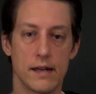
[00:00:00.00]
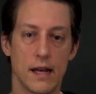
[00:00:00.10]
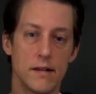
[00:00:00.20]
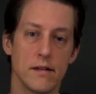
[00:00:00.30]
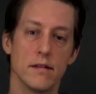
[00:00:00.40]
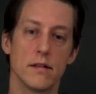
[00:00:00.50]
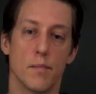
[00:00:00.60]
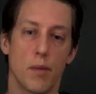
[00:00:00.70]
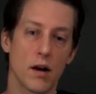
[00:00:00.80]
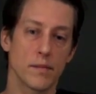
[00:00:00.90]
then the
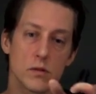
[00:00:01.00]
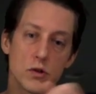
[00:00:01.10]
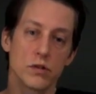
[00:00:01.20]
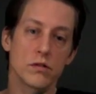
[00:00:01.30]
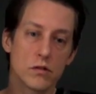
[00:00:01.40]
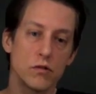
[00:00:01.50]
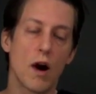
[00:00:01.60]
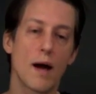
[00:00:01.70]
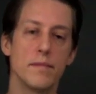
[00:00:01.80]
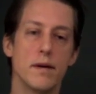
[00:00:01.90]
polyps just
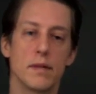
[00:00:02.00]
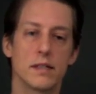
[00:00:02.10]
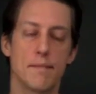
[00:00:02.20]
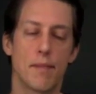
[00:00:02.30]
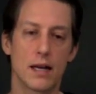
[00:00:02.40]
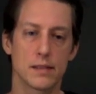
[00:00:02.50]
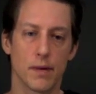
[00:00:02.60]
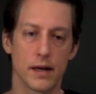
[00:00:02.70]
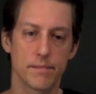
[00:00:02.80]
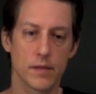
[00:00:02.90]
grab them as they pass
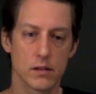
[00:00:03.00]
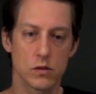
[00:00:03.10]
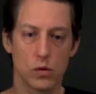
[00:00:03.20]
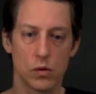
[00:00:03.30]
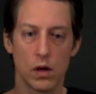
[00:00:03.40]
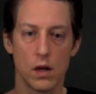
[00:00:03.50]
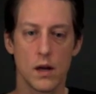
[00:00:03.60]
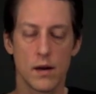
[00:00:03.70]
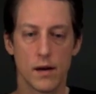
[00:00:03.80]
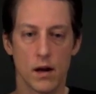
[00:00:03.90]
by. And so,
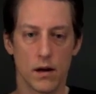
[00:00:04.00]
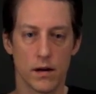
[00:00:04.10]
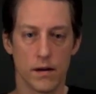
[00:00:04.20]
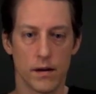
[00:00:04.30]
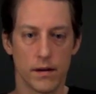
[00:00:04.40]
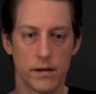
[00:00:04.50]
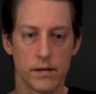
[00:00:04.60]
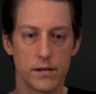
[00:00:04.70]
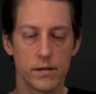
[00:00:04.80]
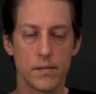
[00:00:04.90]

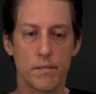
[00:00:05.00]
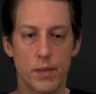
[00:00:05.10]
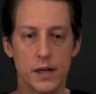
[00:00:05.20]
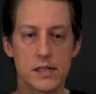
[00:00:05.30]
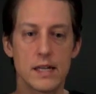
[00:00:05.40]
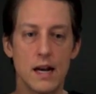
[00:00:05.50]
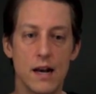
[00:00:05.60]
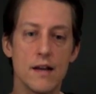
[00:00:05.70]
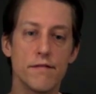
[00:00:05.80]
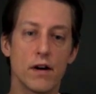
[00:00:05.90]
but they
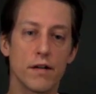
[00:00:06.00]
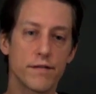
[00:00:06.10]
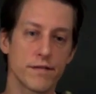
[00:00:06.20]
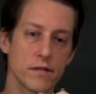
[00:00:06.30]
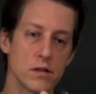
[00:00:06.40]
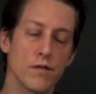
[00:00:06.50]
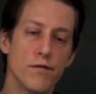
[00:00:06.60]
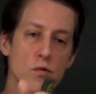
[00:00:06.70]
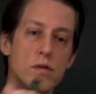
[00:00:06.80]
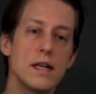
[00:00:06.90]
live off the
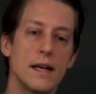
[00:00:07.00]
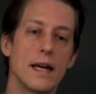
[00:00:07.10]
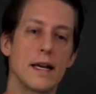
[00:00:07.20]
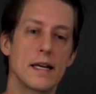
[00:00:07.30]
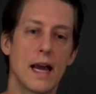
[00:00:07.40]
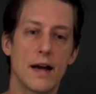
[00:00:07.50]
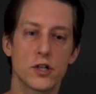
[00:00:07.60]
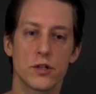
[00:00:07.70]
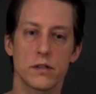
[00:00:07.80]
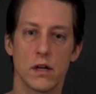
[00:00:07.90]
food that they can
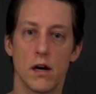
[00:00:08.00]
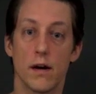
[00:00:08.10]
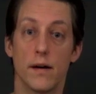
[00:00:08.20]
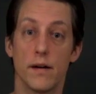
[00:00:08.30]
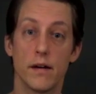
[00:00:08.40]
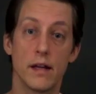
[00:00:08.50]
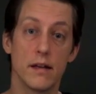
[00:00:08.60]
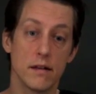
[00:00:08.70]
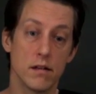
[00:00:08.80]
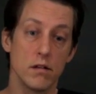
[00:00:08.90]
catch
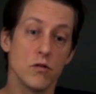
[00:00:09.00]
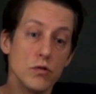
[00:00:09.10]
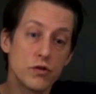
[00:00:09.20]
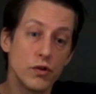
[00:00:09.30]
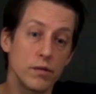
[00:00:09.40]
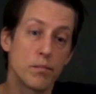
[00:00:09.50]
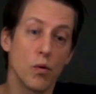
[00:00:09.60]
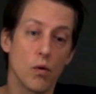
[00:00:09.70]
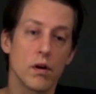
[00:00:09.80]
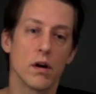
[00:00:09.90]
in the nutrient
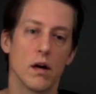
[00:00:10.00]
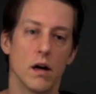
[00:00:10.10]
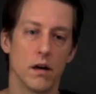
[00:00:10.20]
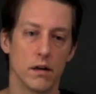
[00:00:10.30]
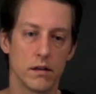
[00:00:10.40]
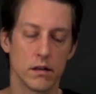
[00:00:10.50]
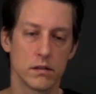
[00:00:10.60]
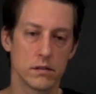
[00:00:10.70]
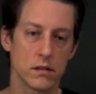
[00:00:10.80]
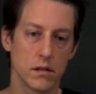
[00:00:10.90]
poor
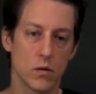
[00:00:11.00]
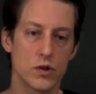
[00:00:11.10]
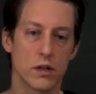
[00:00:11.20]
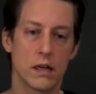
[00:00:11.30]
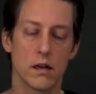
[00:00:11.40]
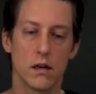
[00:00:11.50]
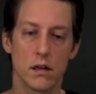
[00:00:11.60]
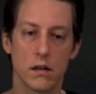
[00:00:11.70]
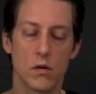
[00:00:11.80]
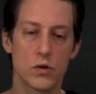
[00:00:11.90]

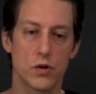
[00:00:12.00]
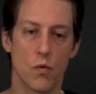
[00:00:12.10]
ocean